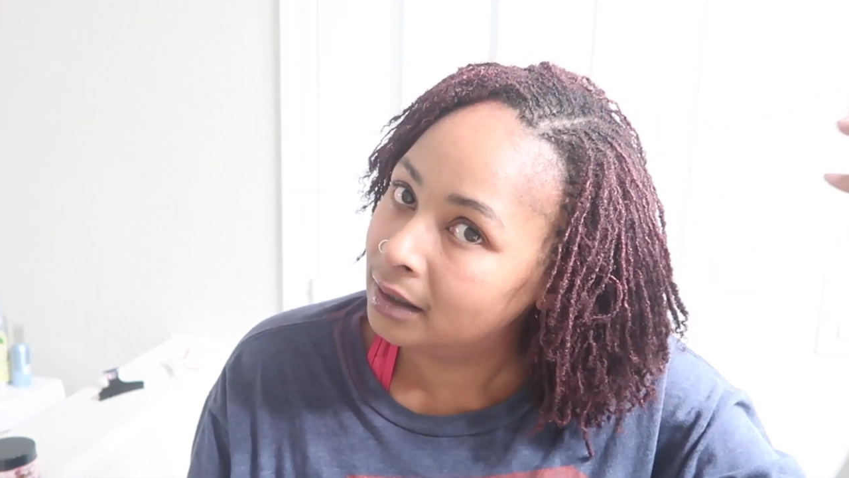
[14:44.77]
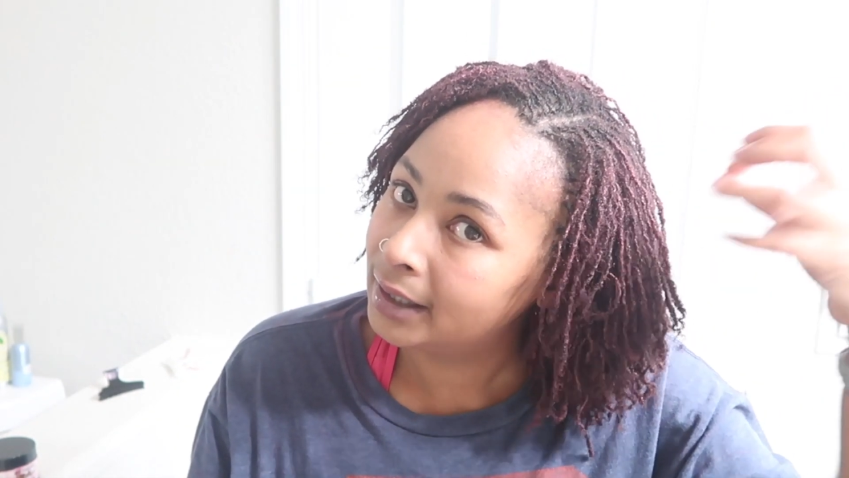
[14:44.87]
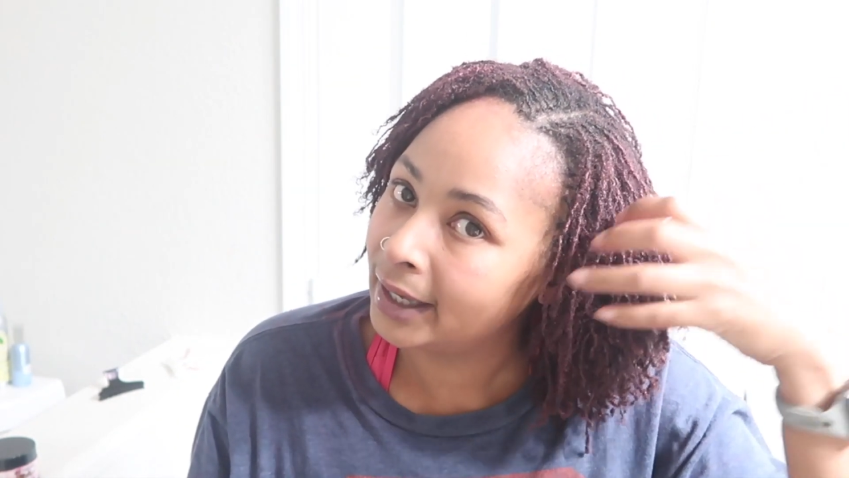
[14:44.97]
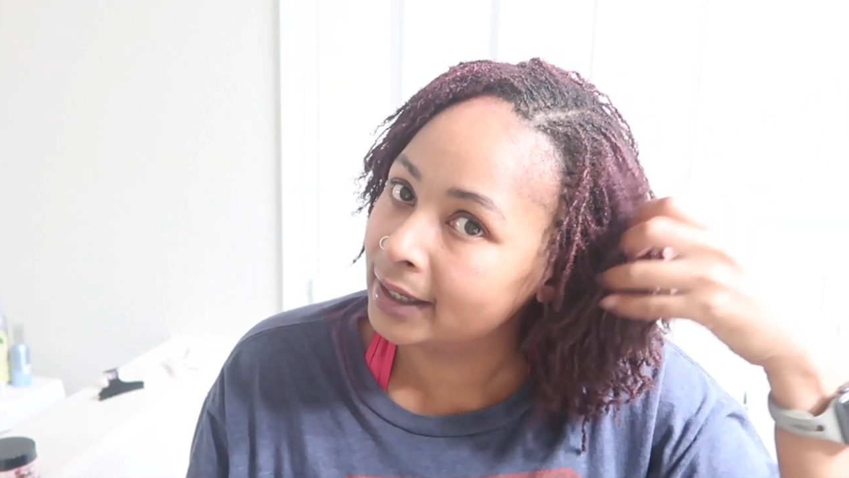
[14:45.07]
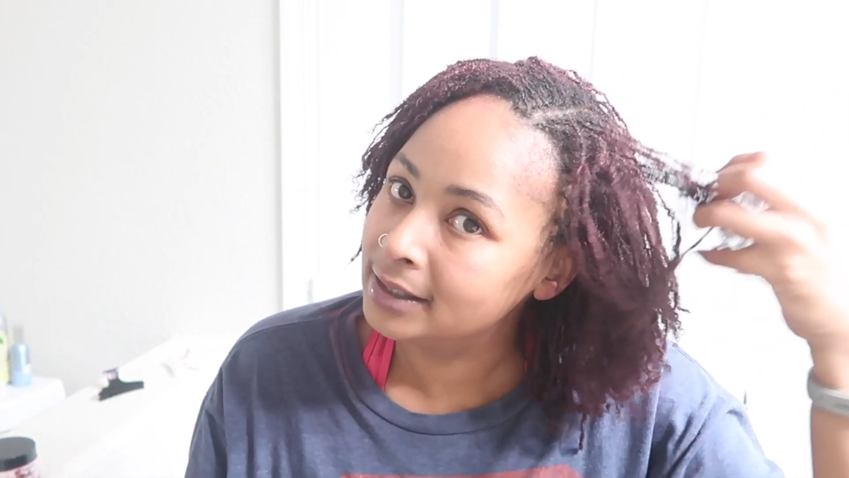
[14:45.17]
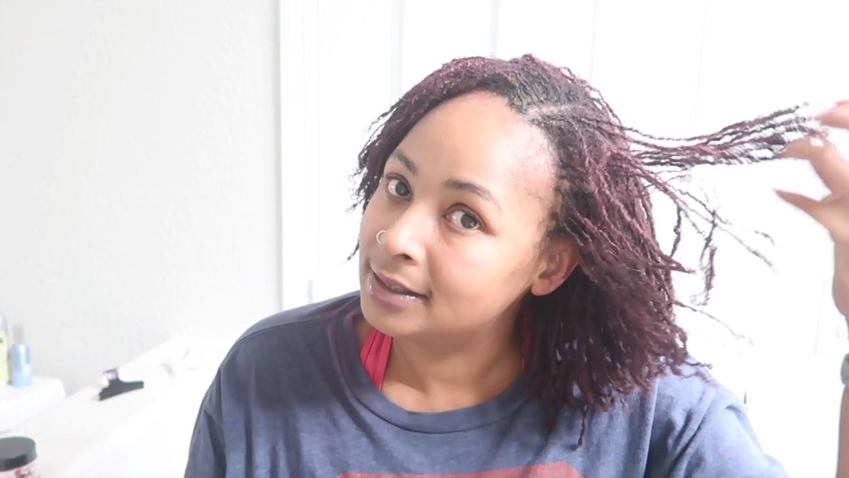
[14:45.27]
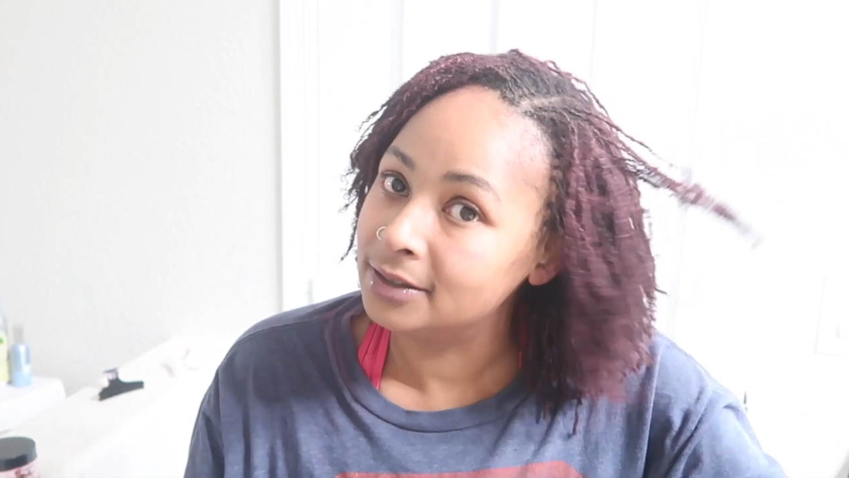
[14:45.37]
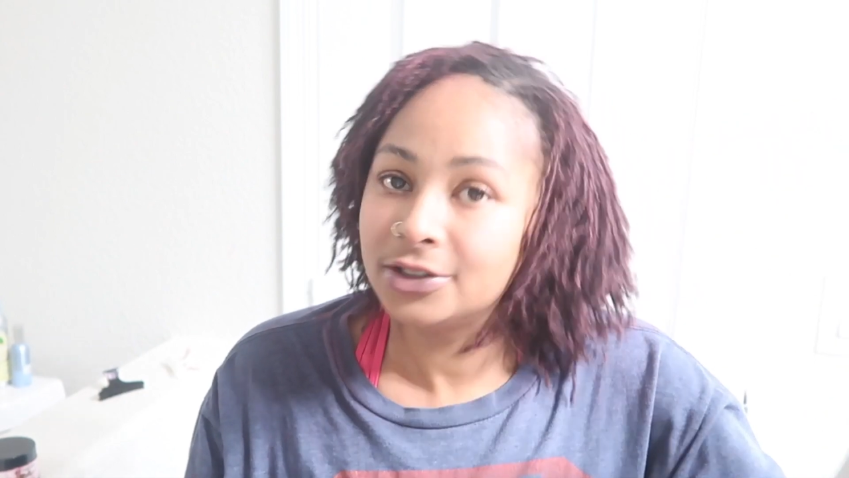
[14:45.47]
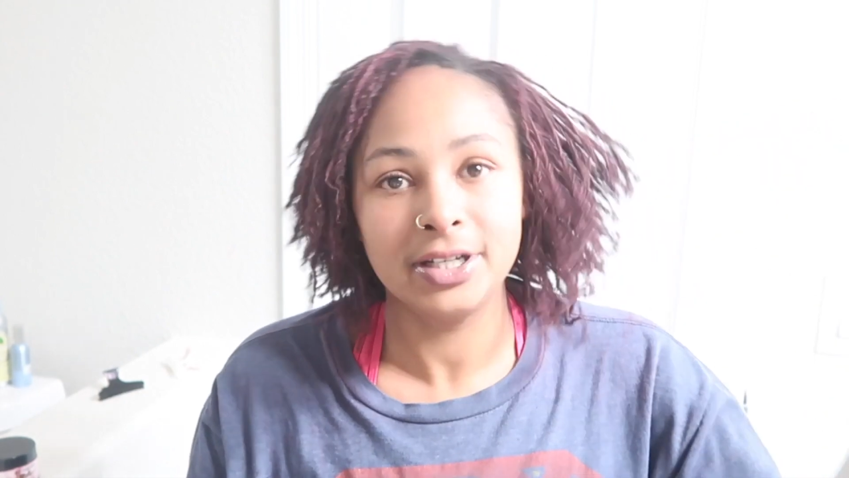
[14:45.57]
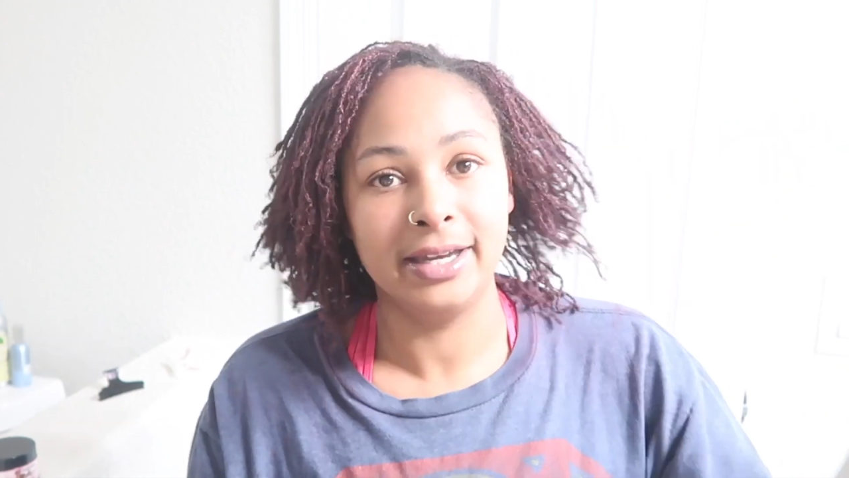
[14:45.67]
Like, it
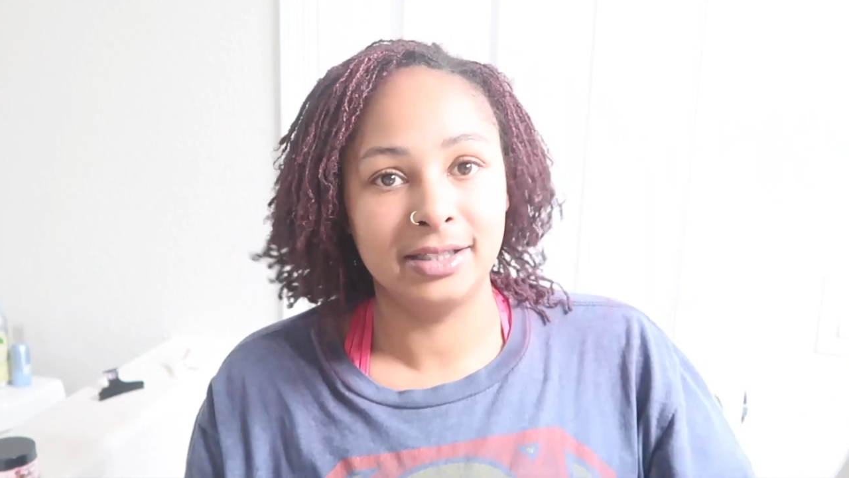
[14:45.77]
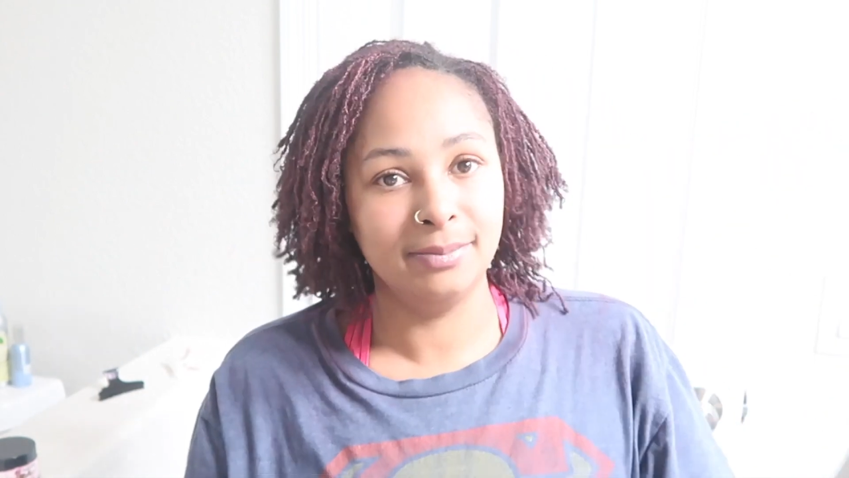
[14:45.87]
still shakes,